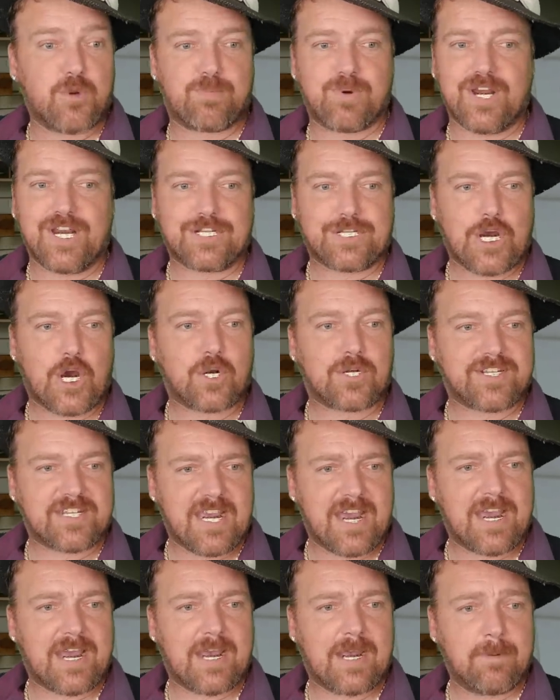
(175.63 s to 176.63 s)
place all the
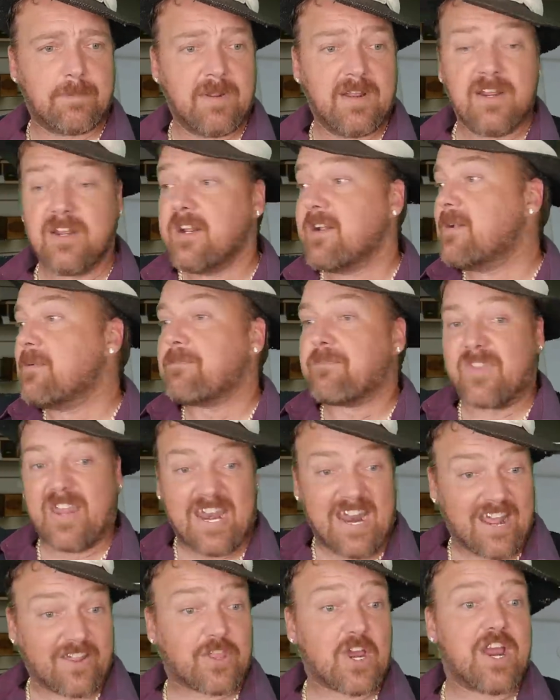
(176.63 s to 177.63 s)
time.
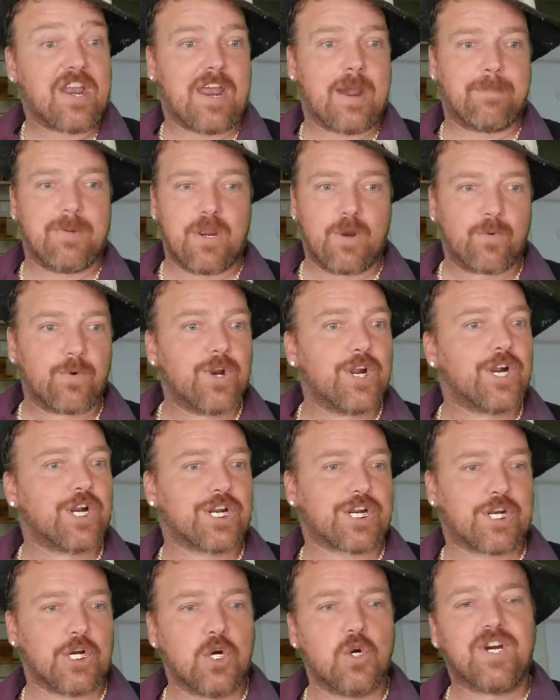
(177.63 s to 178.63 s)
And I think that'd be really
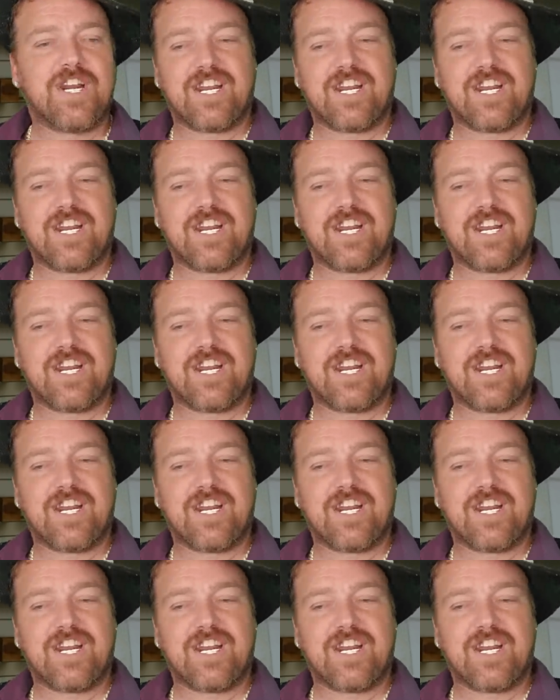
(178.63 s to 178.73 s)
cool.